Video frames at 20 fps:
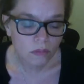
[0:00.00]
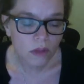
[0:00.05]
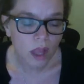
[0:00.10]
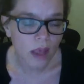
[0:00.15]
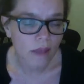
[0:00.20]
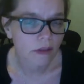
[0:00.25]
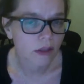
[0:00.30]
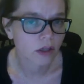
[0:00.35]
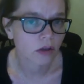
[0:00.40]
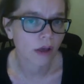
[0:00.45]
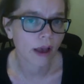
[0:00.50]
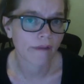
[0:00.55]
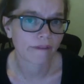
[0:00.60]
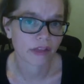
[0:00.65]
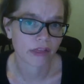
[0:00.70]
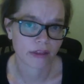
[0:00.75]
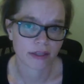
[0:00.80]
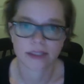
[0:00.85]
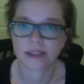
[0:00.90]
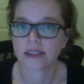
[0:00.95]
And then you'll have
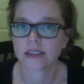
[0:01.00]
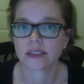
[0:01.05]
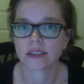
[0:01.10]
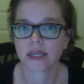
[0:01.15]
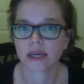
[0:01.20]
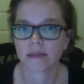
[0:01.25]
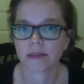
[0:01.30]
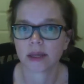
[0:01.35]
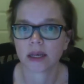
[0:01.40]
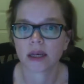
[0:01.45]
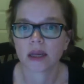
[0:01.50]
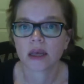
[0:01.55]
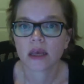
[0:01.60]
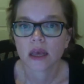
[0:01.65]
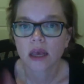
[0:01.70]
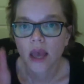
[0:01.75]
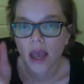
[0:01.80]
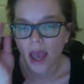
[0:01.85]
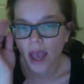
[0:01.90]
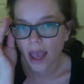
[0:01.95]
a thesis statement.
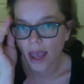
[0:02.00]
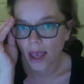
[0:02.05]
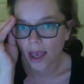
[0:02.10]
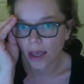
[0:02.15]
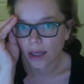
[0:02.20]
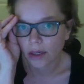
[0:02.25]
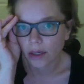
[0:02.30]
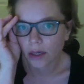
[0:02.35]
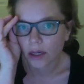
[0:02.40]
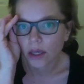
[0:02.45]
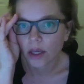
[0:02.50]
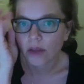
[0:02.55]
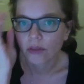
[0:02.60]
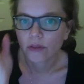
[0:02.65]
And